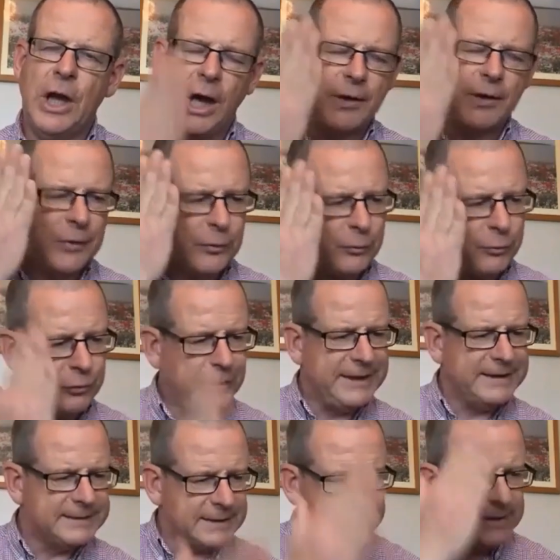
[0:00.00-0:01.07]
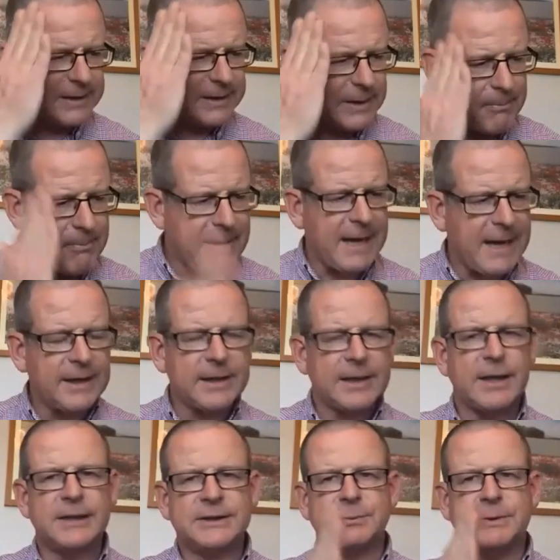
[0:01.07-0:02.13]
And the reason that the
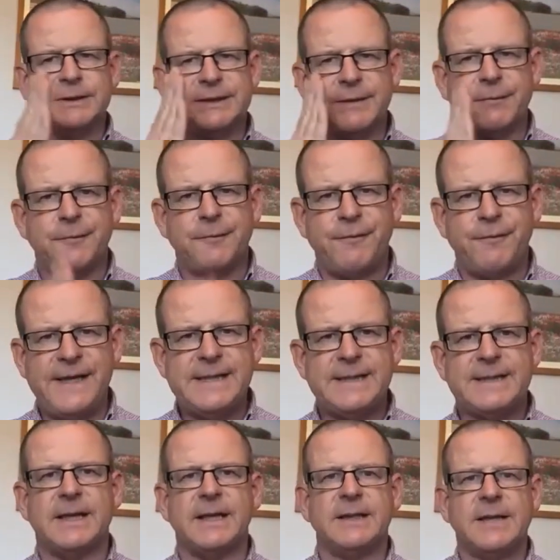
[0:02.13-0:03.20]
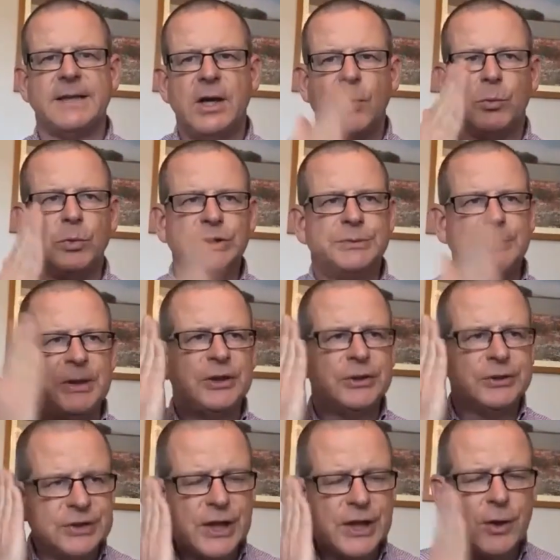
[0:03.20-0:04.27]
Amalekites were defeated was
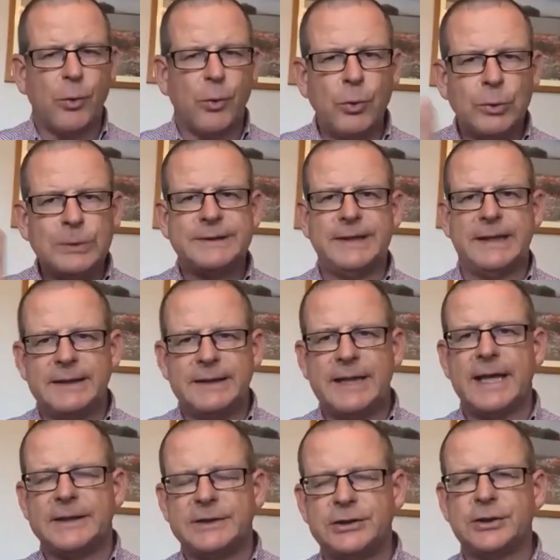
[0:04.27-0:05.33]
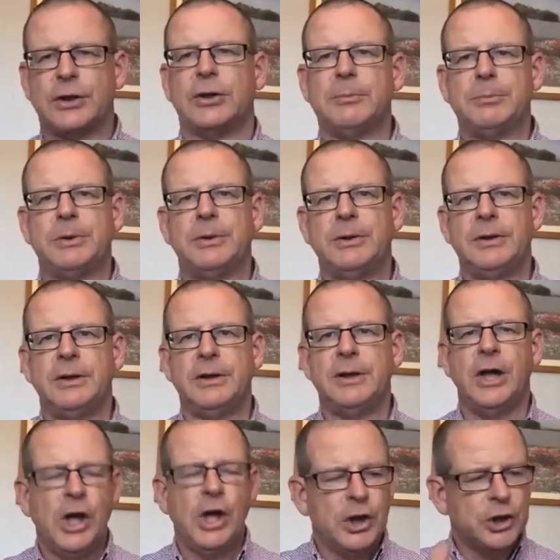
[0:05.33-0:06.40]
because they all did their job.
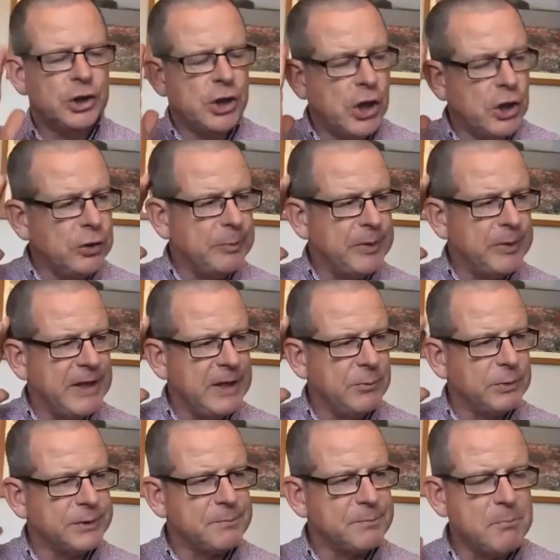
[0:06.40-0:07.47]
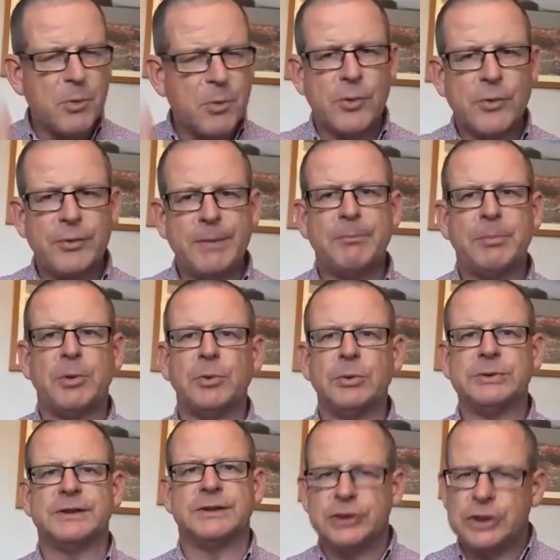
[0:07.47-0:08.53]
Nobody was more
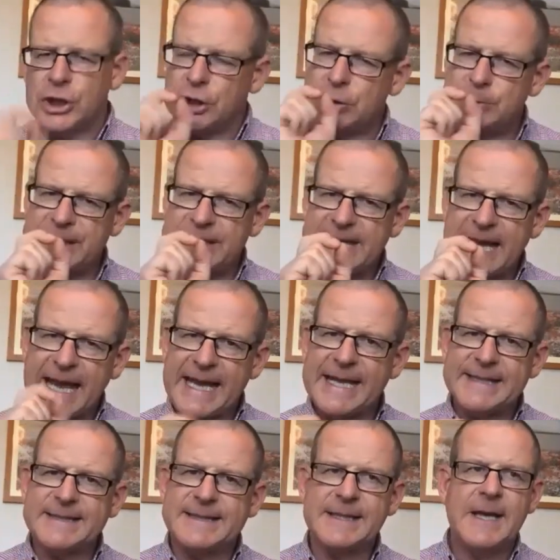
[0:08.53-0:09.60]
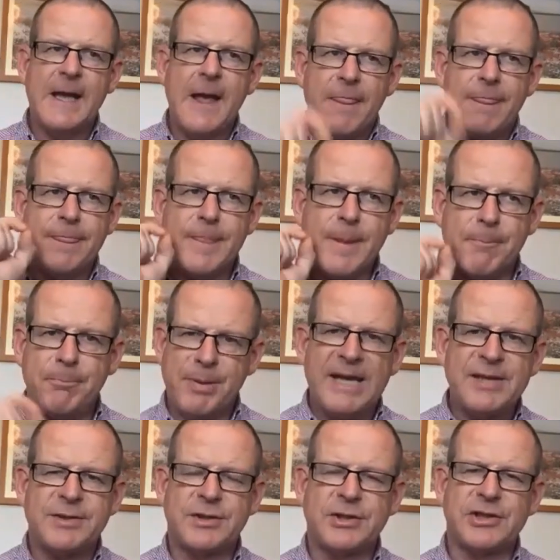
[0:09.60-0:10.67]
important. Nobody had the
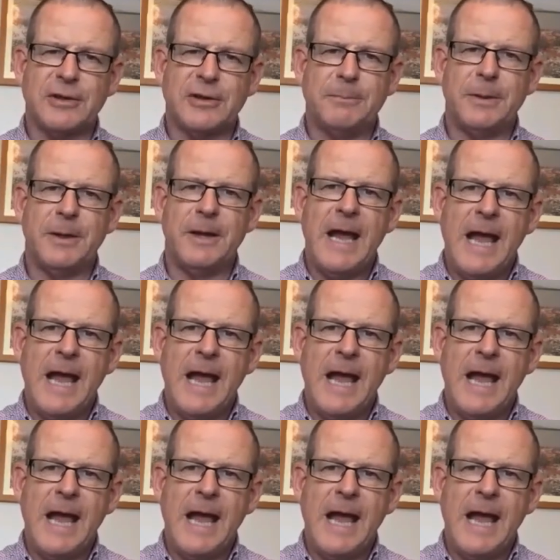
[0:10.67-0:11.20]
best job.